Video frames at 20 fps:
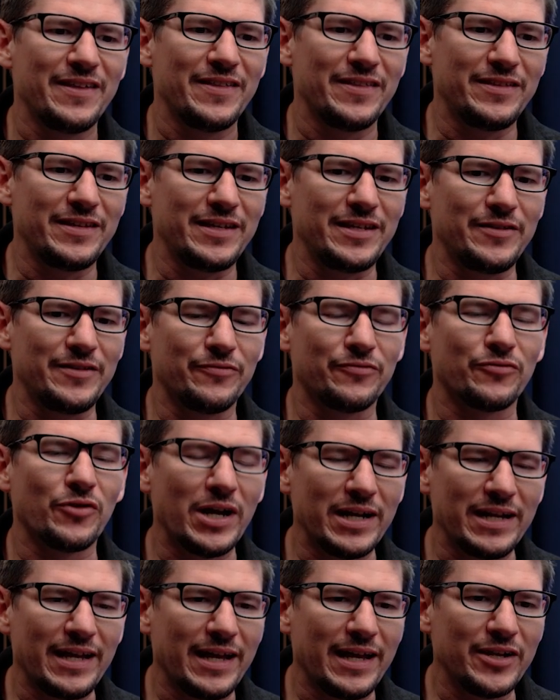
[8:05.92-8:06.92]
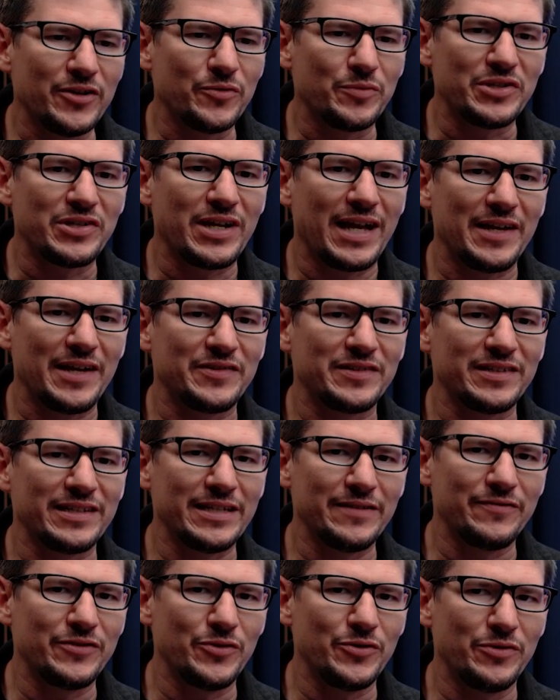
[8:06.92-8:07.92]
the front end, which has to
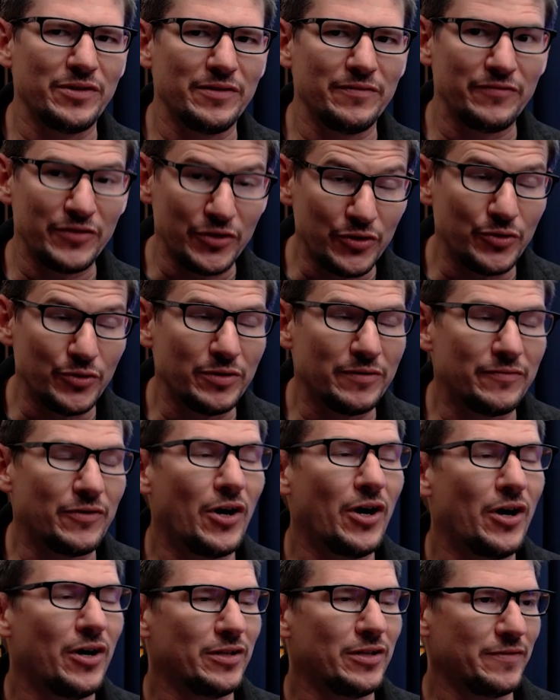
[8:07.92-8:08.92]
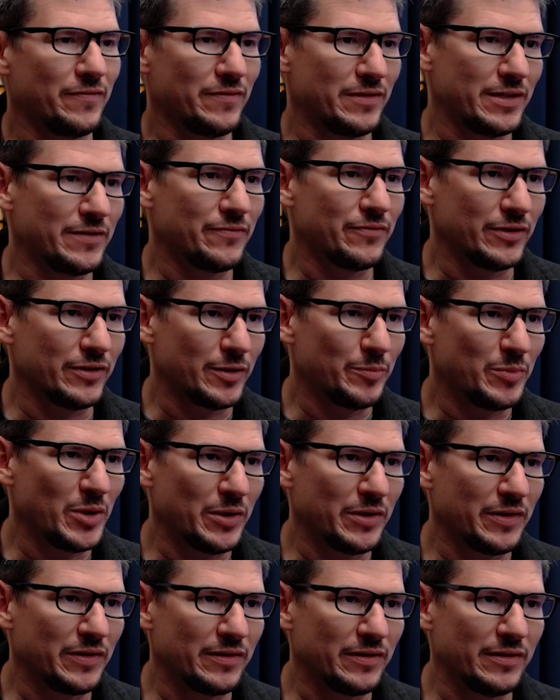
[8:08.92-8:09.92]
give you the view of all of the different
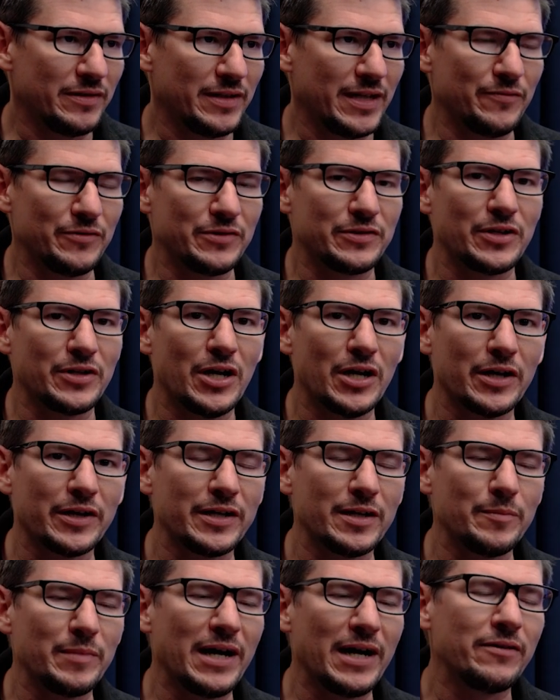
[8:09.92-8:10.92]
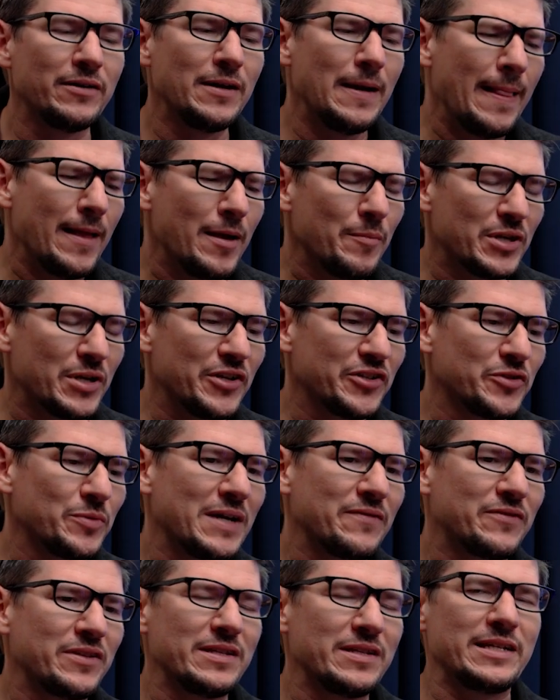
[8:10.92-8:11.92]
components that Dave was talking about, but also we
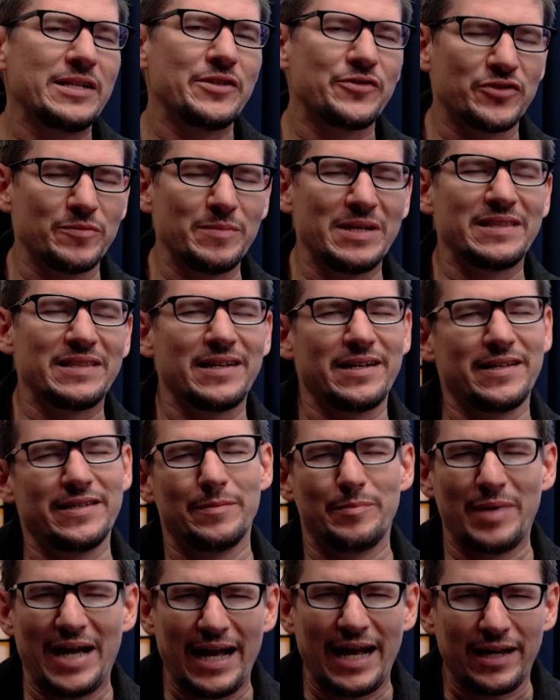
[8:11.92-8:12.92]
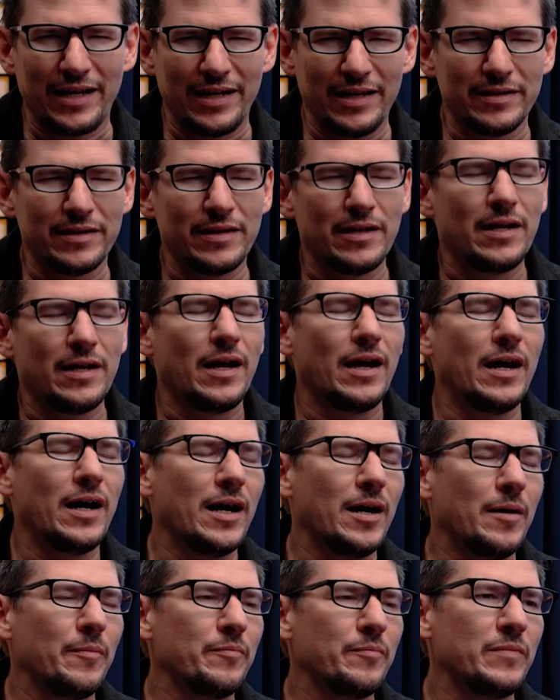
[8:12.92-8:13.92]
have to then instrument that on the back
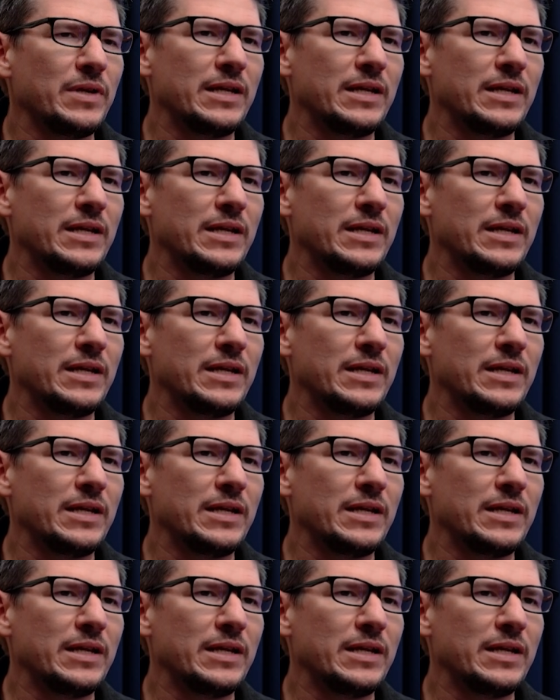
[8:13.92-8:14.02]
end.